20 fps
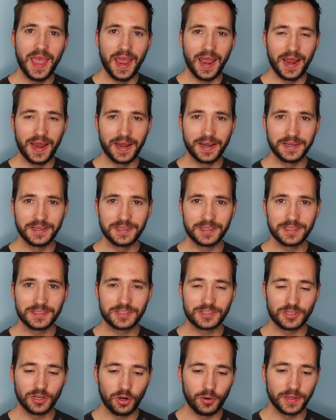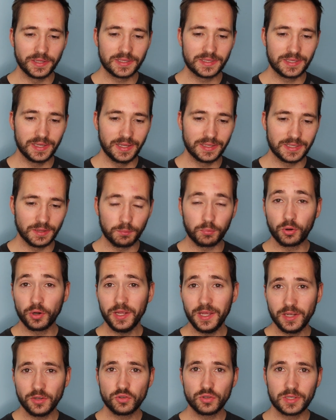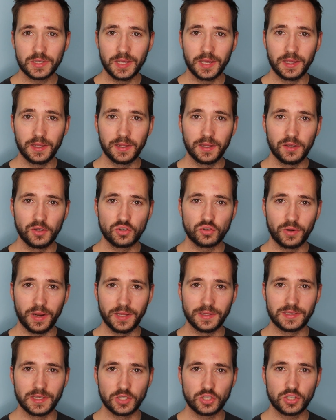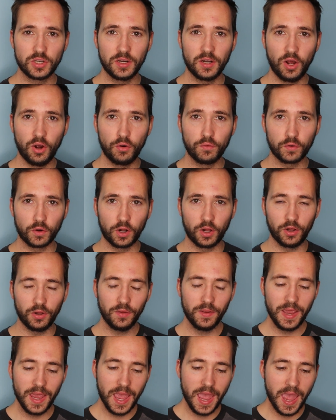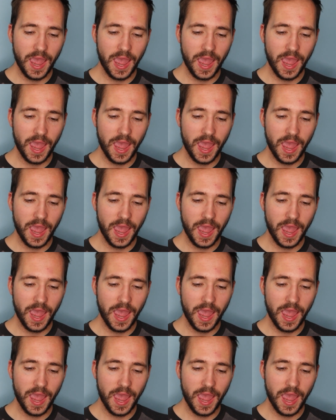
And so it's a pretty interesting transition overall.